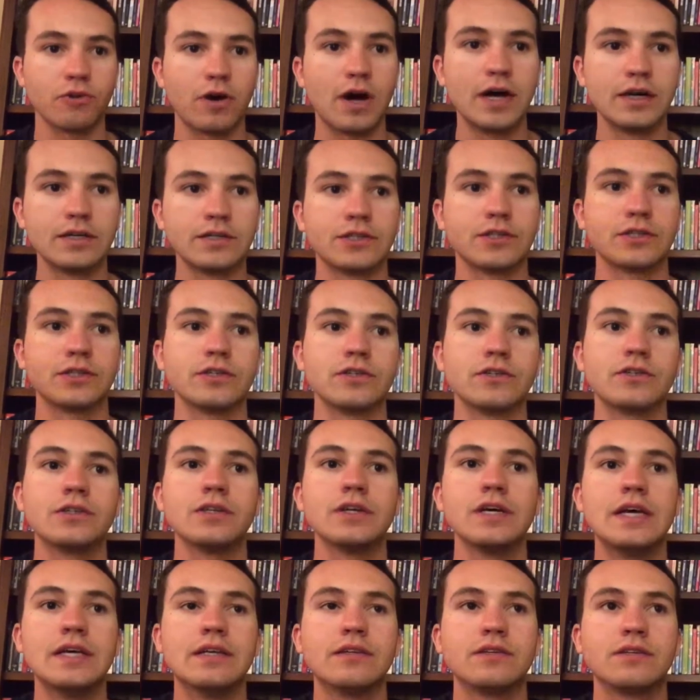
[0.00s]
Rogers
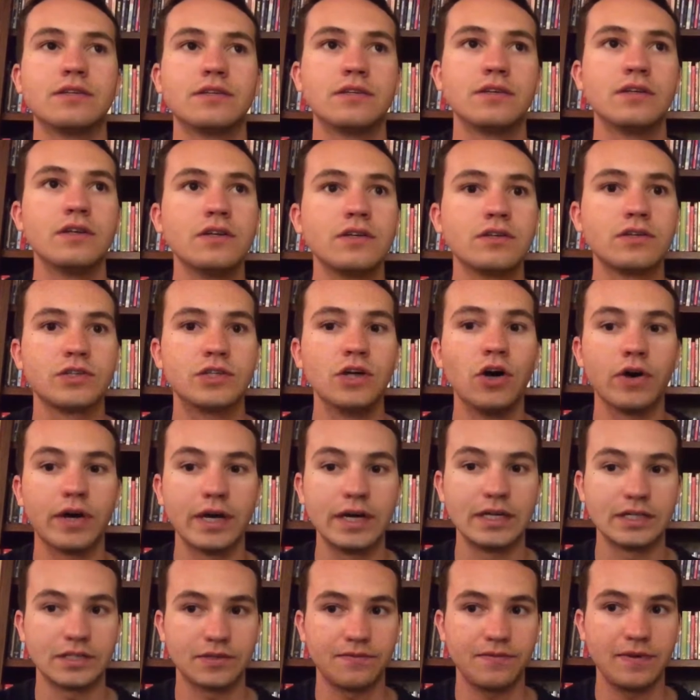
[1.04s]
is soaking
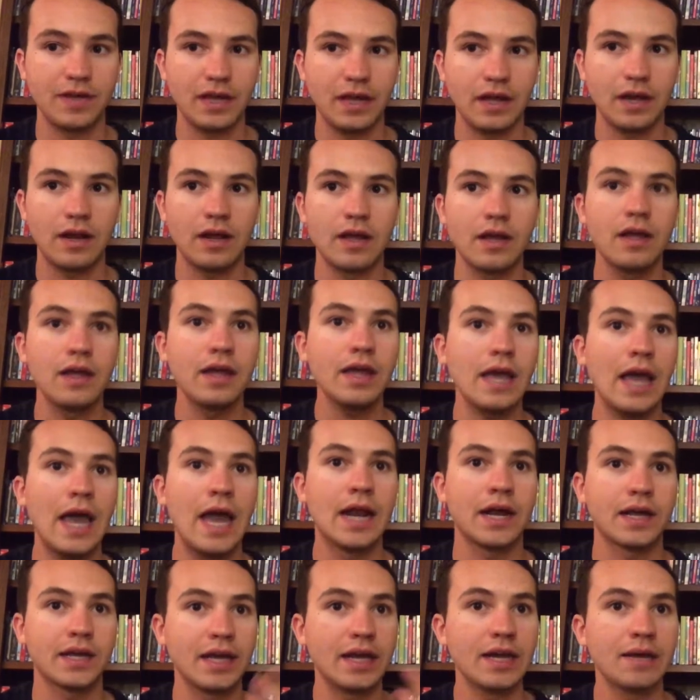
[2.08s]
his feet in
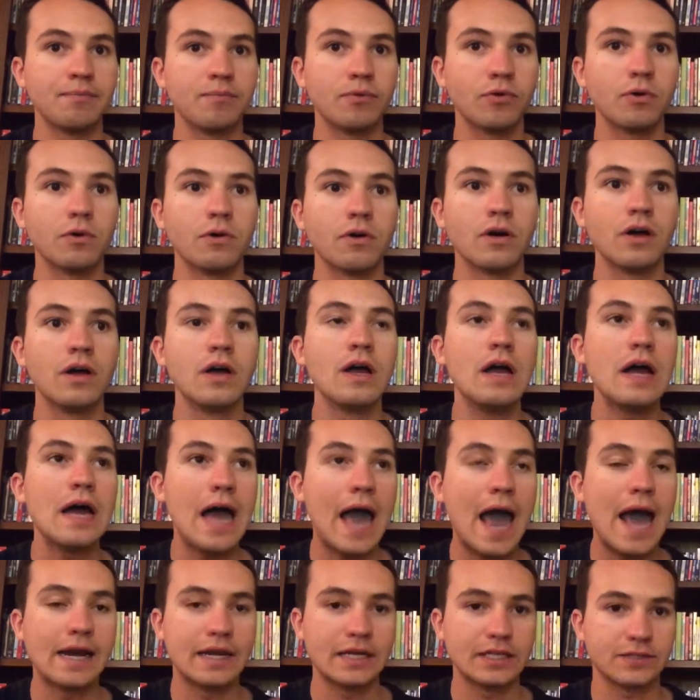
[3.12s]
a kiddie pool,
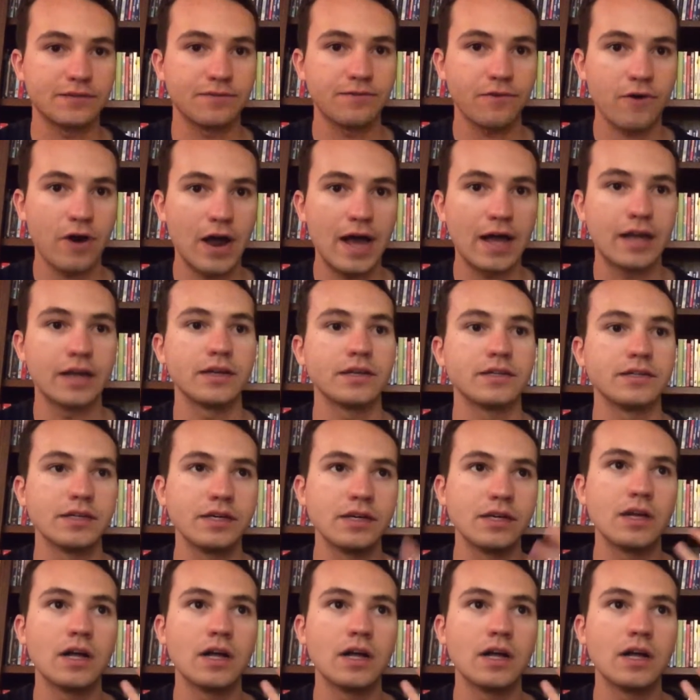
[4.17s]
and his friend,